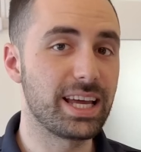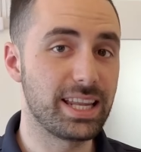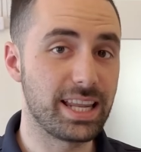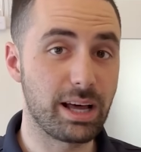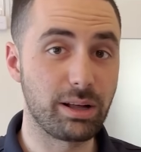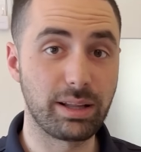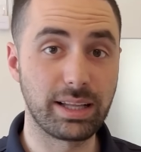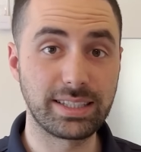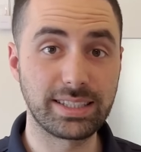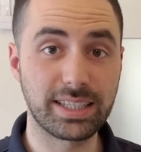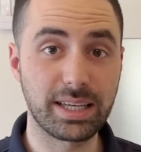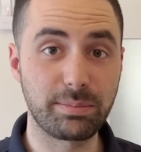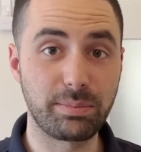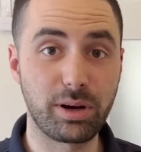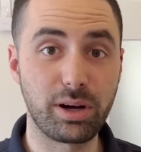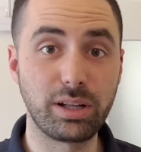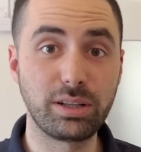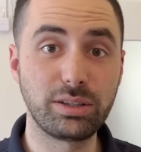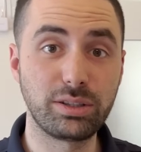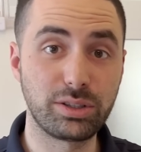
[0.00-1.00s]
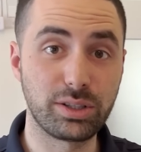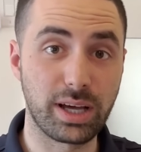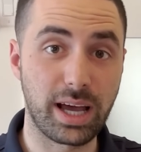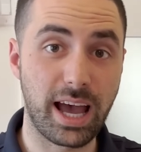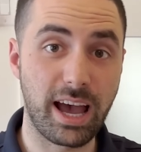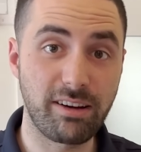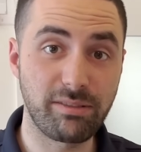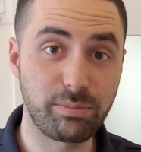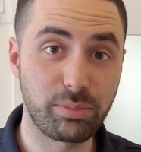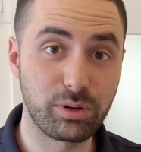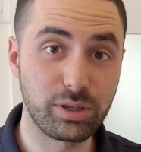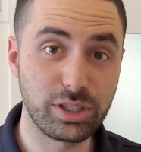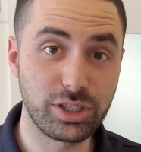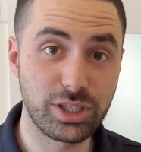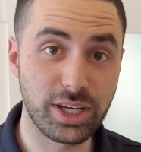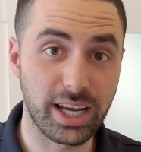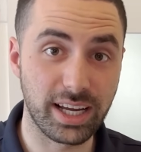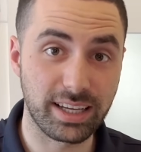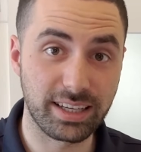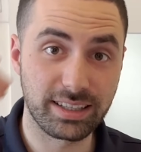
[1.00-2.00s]
Now let's skip on to a half point
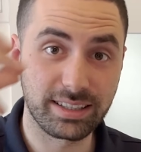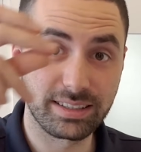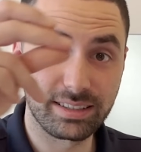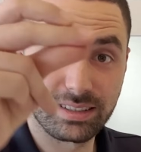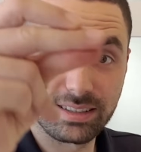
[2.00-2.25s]
check.